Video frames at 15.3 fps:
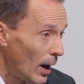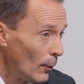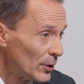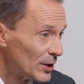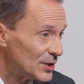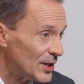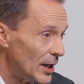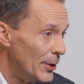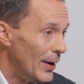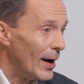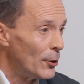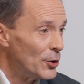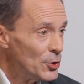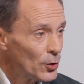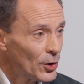I want to tell you
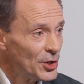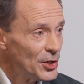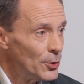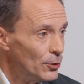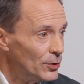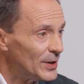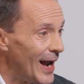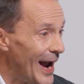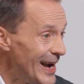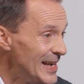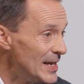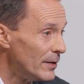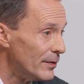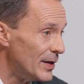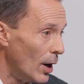how you can use
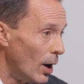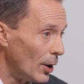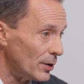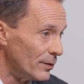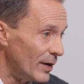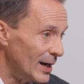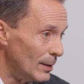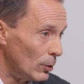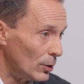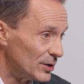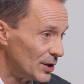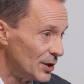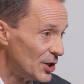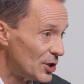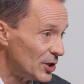any of the art available on
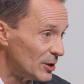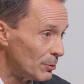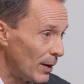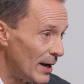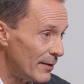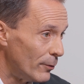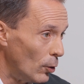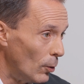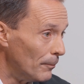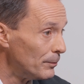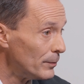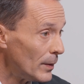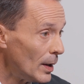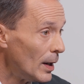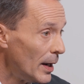Sedition's platform
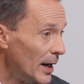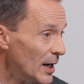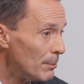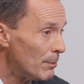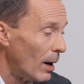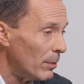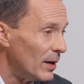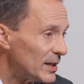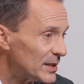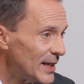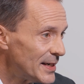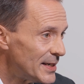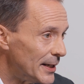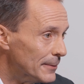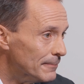in a public
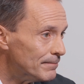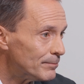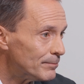setting.